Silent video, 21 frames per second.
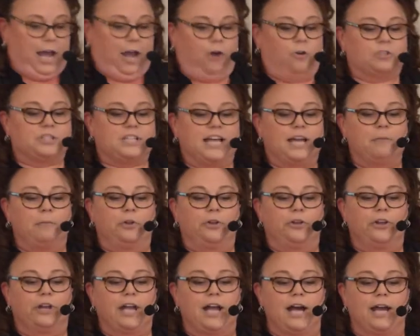I was able
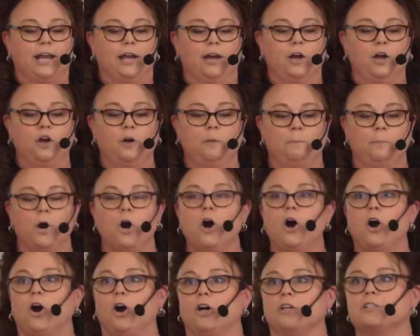to kind of
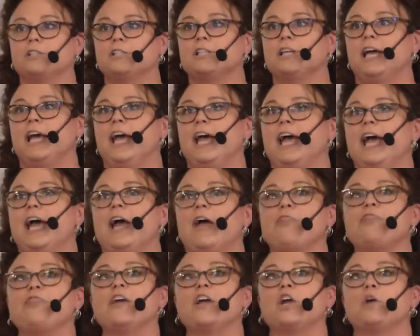pause
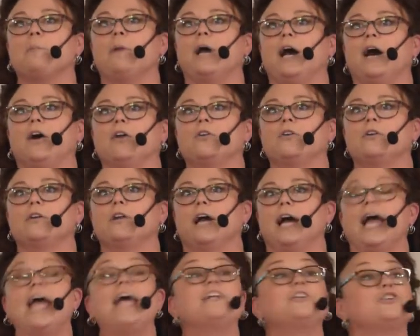and think about,
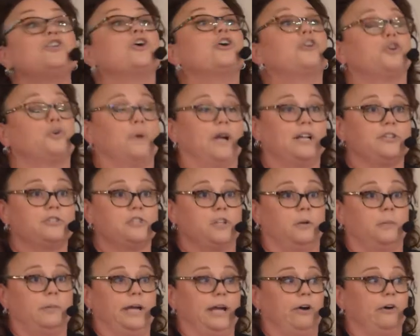I had to turn it around
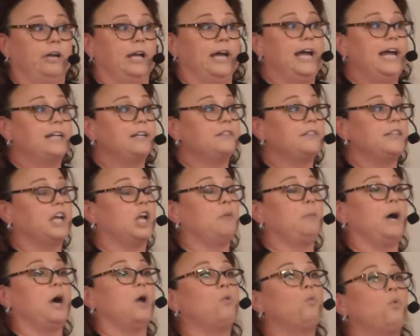somehow, and I had to think
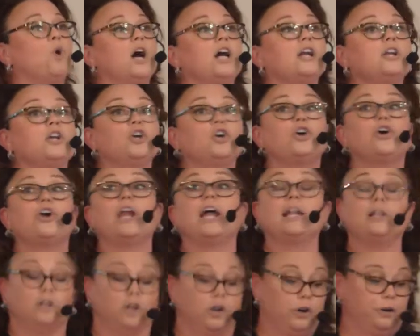about what could I
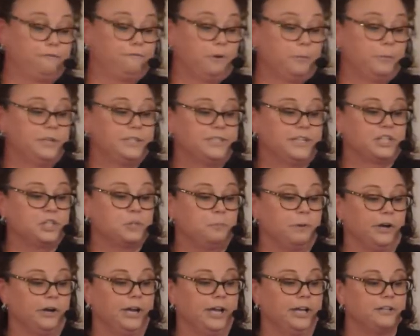learn from this
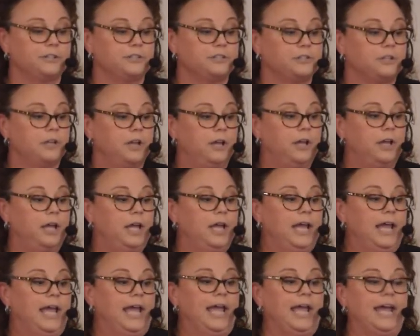experience?
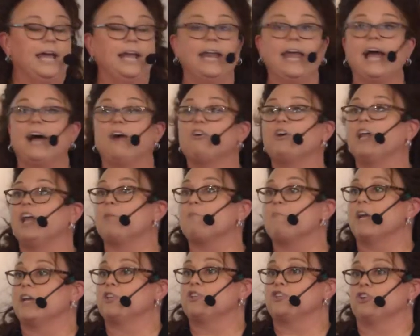and how could I
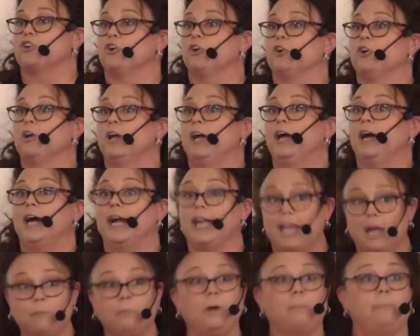make sure I
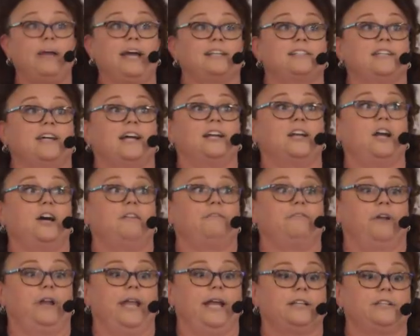kept my backside
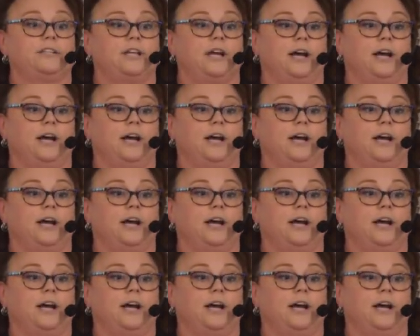covered next